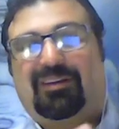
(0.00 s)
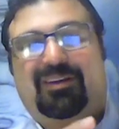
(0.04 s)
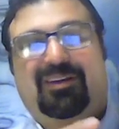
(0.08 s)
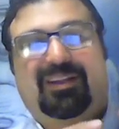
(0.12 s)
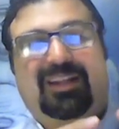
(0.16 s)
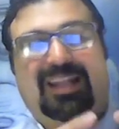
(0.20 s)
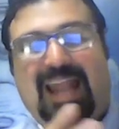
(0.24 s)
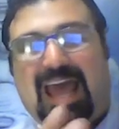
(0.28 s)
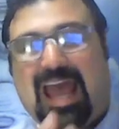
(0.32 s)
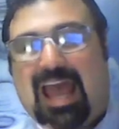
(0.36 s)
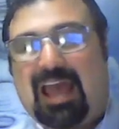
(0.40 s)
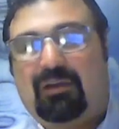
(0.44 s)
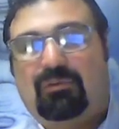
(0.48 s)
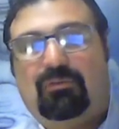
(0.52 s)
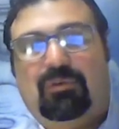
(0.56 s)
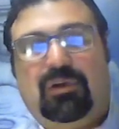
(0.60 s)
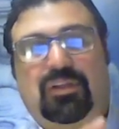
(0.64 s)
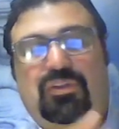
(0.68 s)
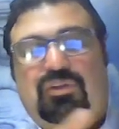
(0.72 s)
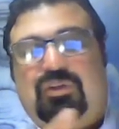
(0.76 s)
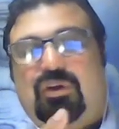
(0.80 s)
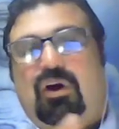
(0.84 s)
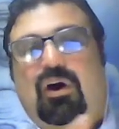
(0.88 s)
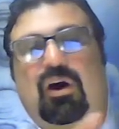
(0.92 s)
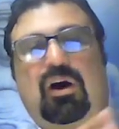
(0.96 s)

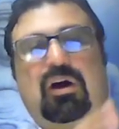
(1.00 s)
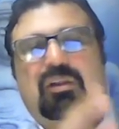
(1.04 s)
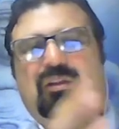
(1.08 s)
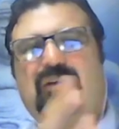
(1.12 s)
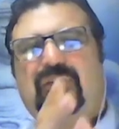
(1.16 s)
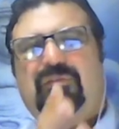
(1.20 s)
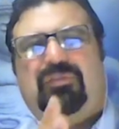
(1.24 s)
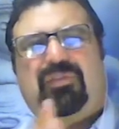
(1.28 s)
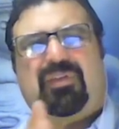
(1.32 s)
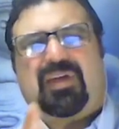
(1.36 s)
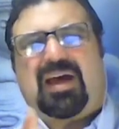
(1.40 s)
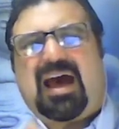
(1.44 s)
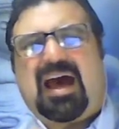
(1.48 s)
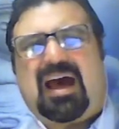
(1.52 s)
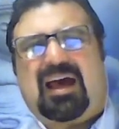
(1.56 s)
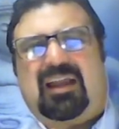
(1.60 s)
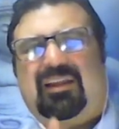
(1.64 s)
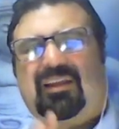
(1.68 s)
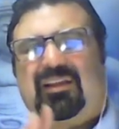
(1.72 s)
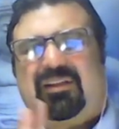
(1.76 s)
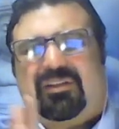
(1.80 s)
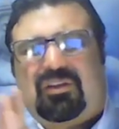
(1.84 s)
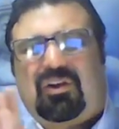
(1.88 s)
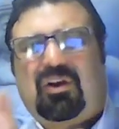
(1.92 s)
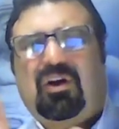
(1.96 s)
language, all of that
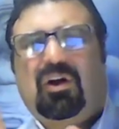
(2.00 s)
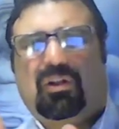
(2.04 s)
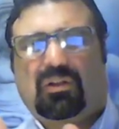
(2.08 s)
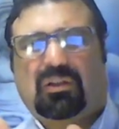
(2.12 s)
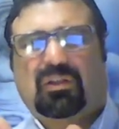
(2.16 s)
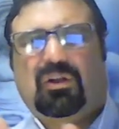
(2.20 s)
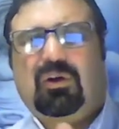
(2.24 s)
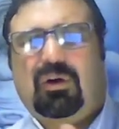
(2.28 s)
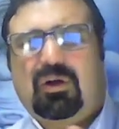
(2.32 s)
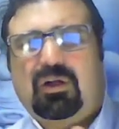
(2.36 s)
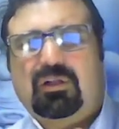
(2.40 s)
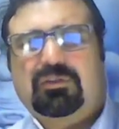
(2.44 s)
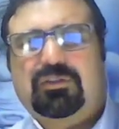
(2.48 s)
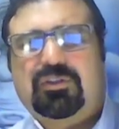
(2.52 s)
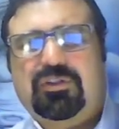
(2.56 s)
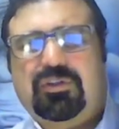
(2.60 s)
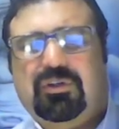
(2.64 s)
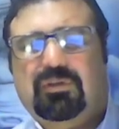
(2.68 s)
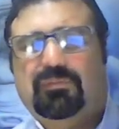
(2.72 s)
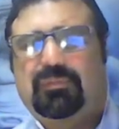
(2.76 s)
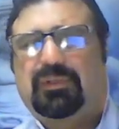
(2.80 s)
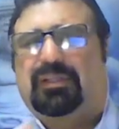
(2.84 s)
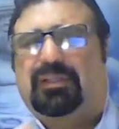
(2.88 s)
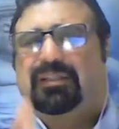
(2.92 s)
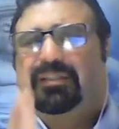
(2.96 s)
is called culture
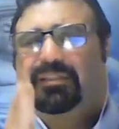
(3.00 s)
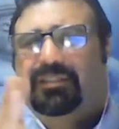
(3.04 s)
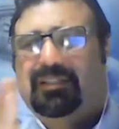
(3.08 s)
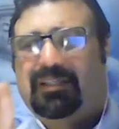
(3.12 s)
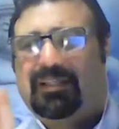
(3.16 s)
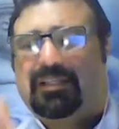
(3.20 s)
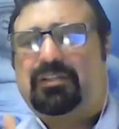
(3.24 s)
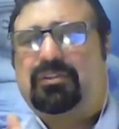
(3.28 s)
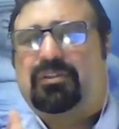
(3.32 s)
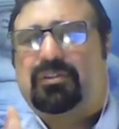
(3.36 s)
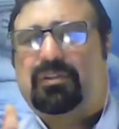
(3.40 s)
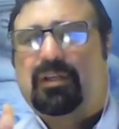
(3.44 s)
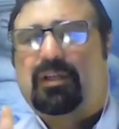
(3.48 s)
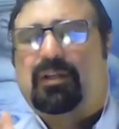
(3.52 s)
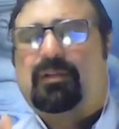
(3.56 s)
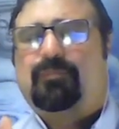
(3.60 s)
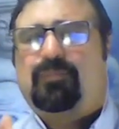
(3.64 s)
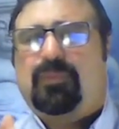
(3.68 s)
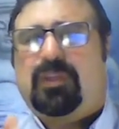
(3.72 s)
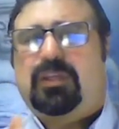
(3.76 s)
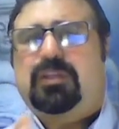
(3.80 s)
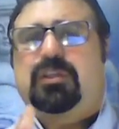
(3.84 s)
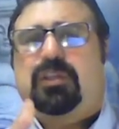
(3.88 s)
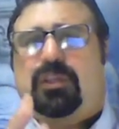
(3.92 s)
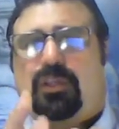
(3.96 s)
because it's
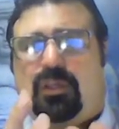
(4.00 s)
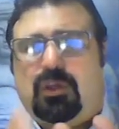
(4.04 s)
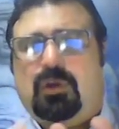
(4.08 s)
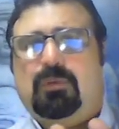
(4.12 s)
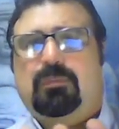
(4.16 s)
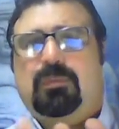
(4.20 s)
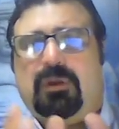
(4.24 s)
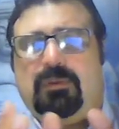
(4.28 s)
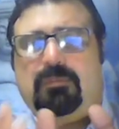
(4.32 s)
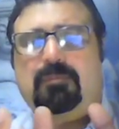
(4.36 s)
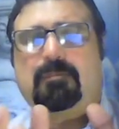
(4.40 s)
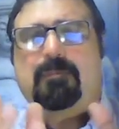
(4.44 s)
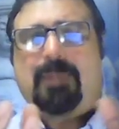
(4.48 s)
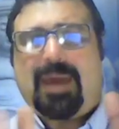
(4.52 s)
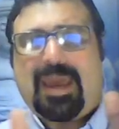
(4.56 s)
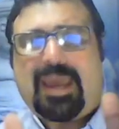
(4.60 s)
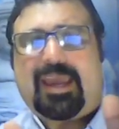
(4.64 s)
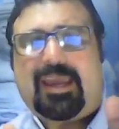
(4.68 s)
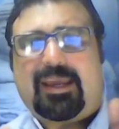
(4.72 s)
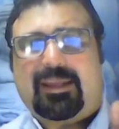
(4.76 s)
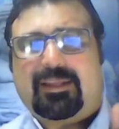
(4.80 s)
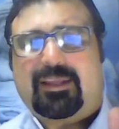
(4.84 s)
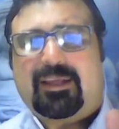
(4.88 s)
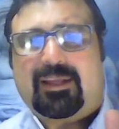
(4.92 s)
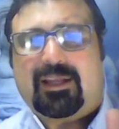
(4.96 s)
human made.